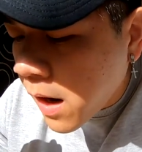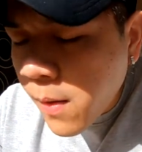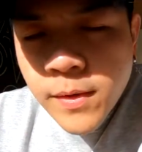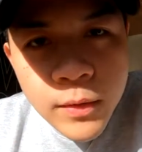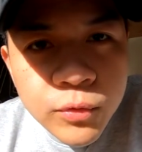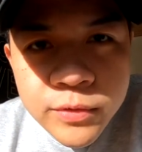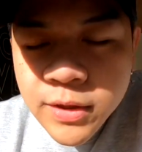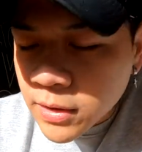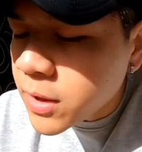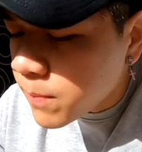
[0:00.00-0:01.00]
I mean, I wouldn't
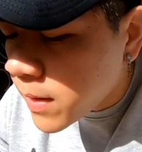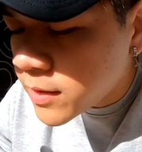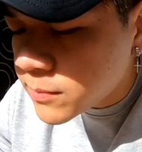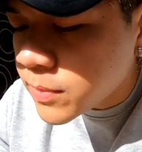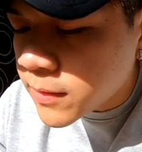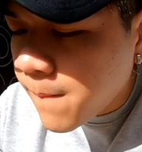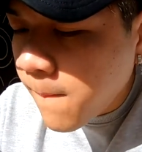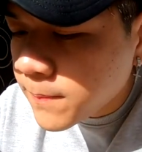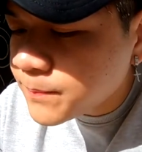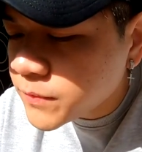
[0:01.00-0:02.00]
say the best, but
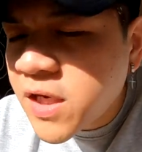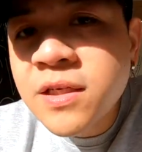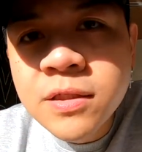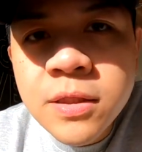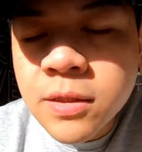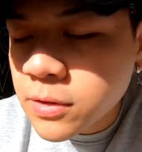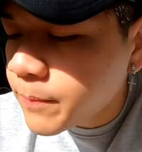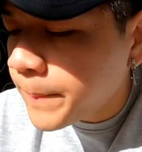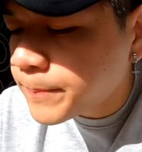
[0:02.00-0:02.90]
tastiest